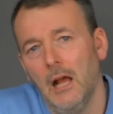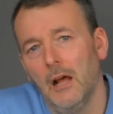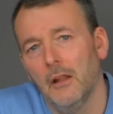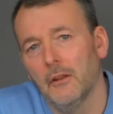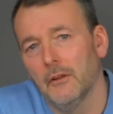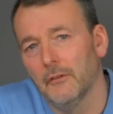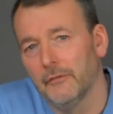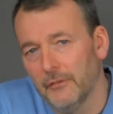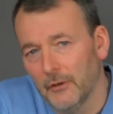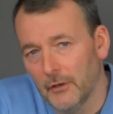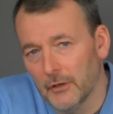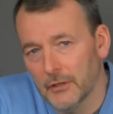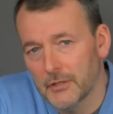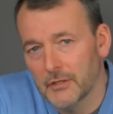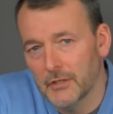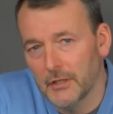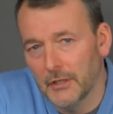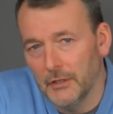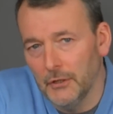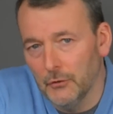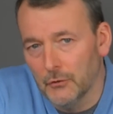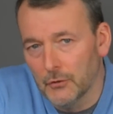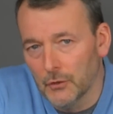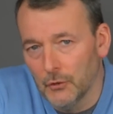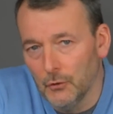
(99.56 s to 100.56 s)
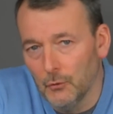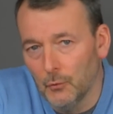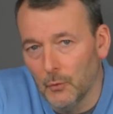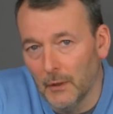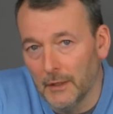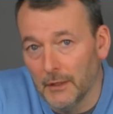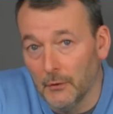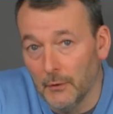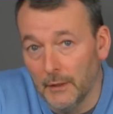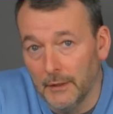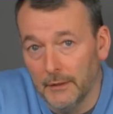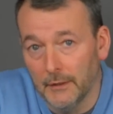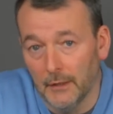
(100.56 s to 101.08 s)
The first thing you do when
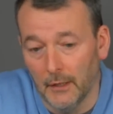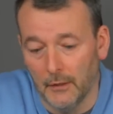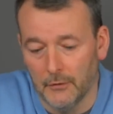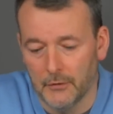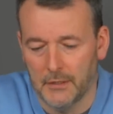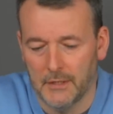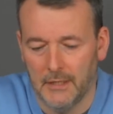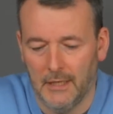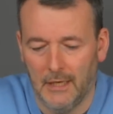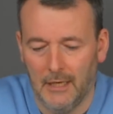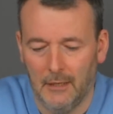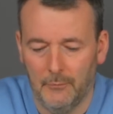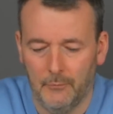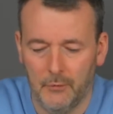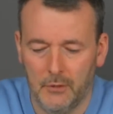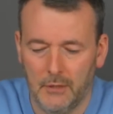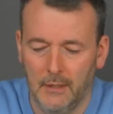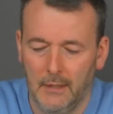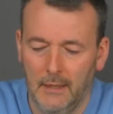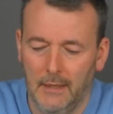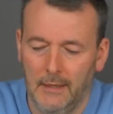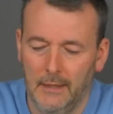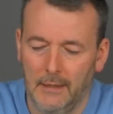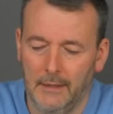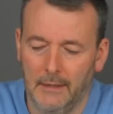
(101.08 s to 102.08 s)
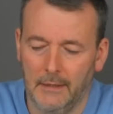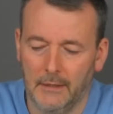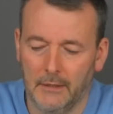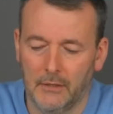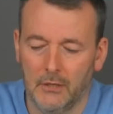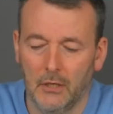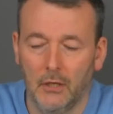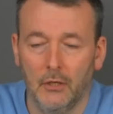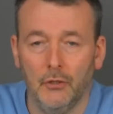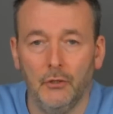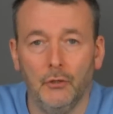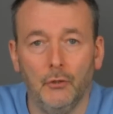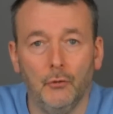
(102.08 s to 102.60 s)
you're in those tabs is
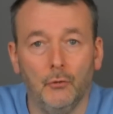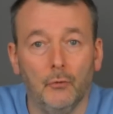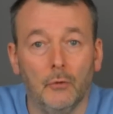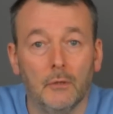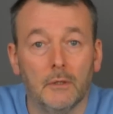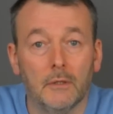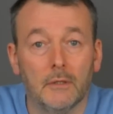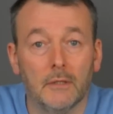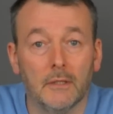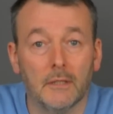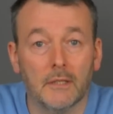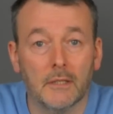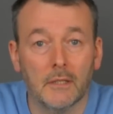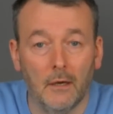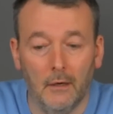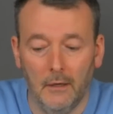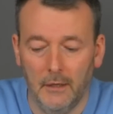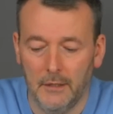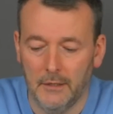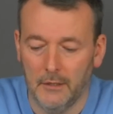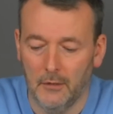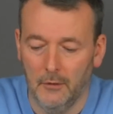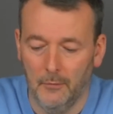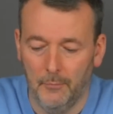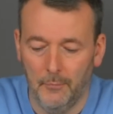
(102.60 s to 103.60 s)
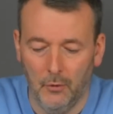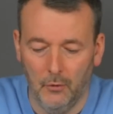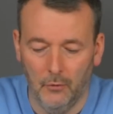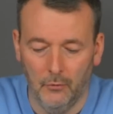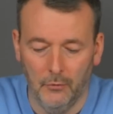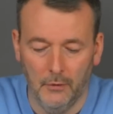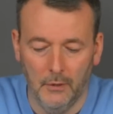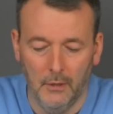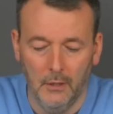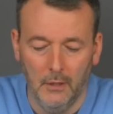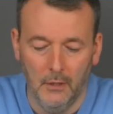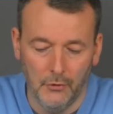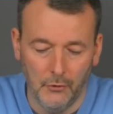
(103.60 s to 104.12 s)
you decide
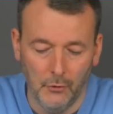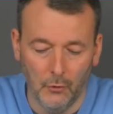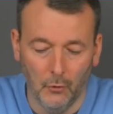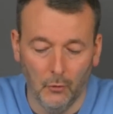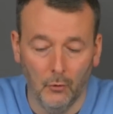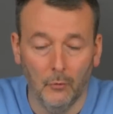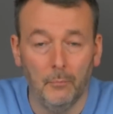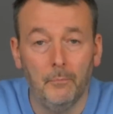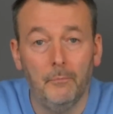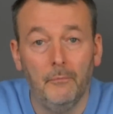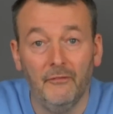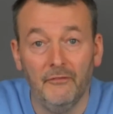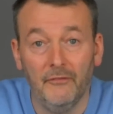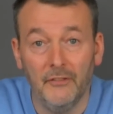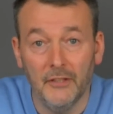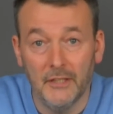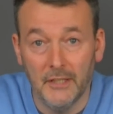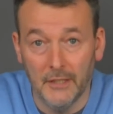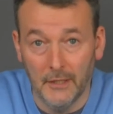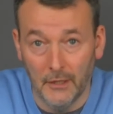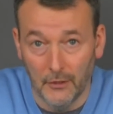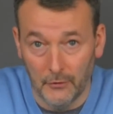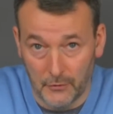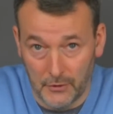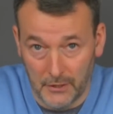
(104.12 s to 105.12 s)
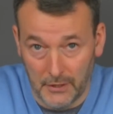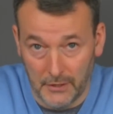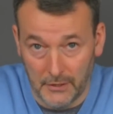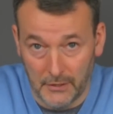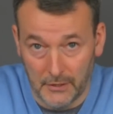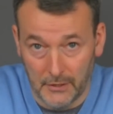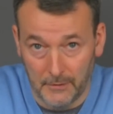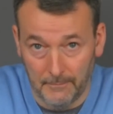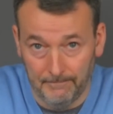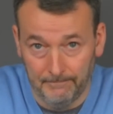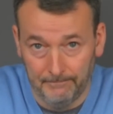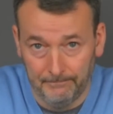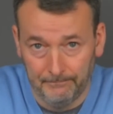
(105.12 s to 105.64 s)
upon your video
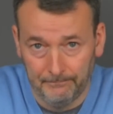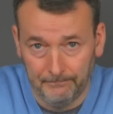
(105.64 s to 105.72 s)
system.